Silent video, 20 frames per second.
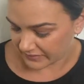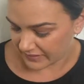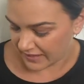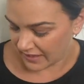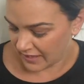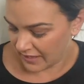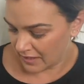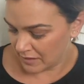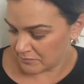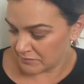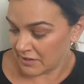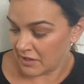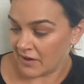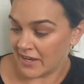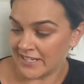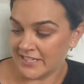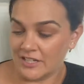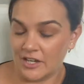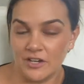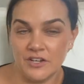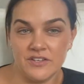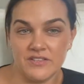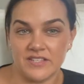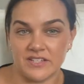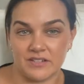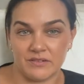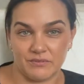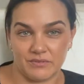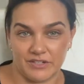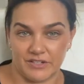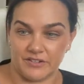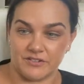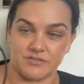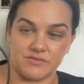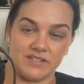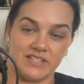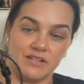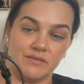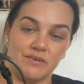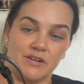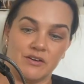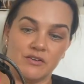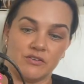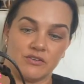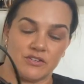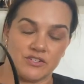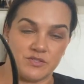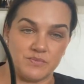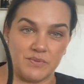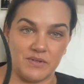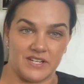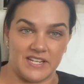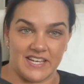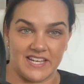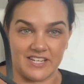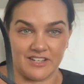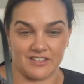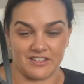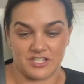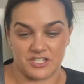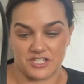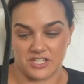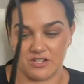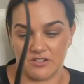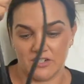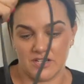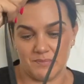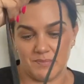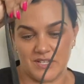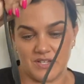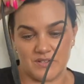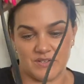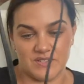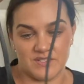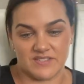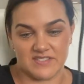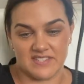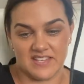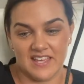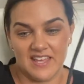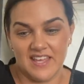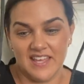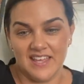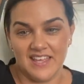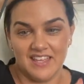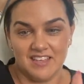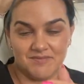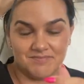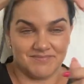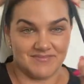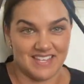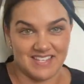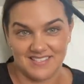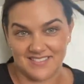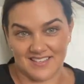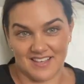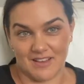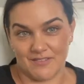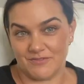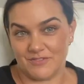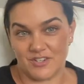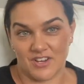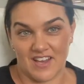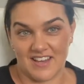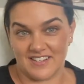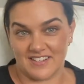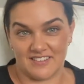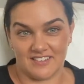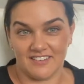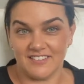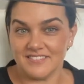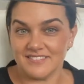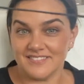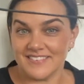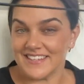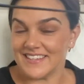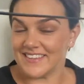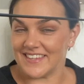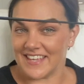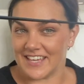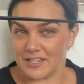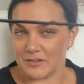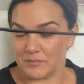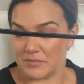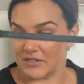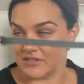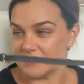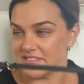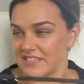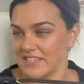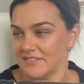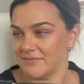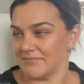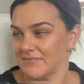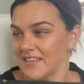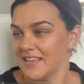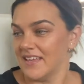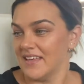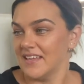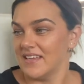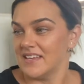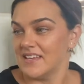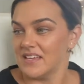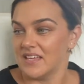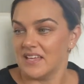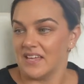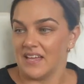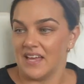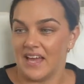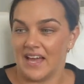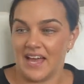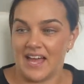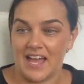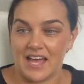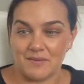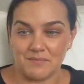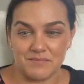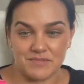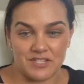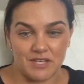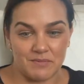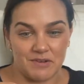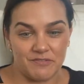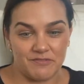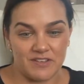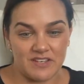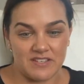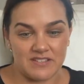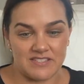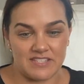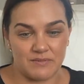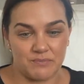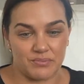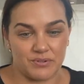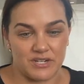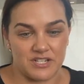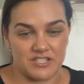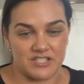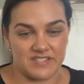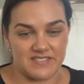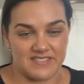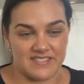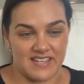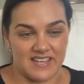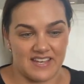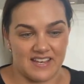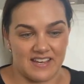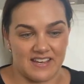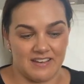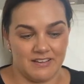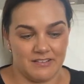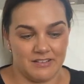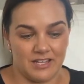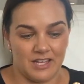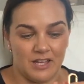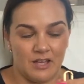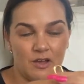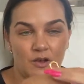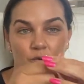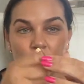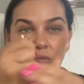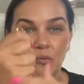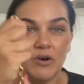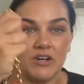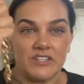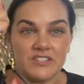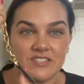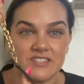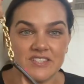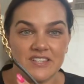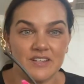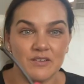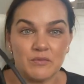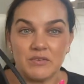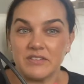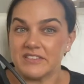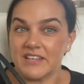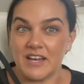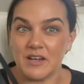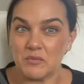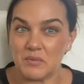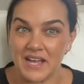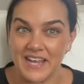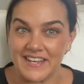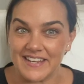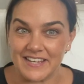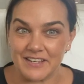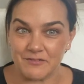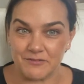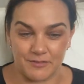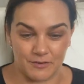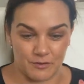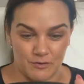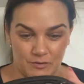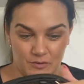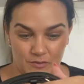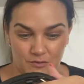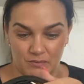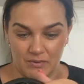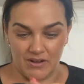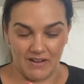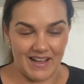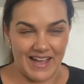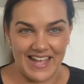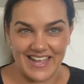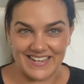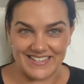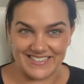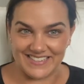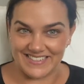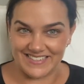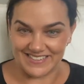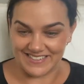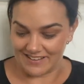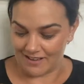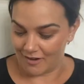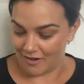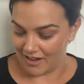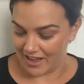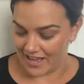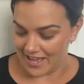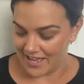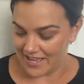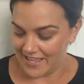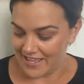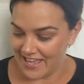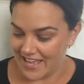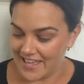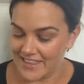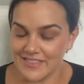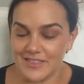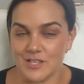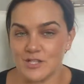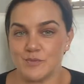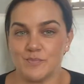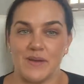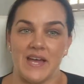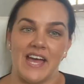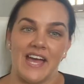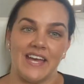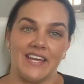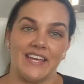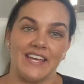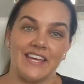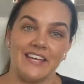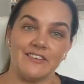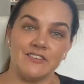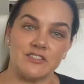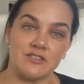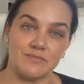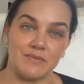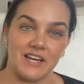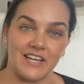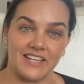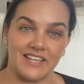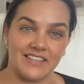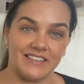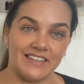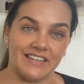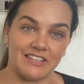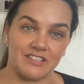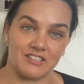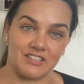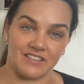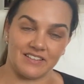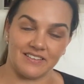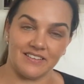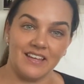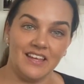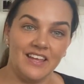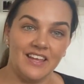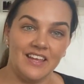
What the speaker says: I know that it works really well crossbody and on the shoulder because that I've tried it on in the unboxing. So my first impressions are, what was I waiting for? Why didn't I add this bag into my collection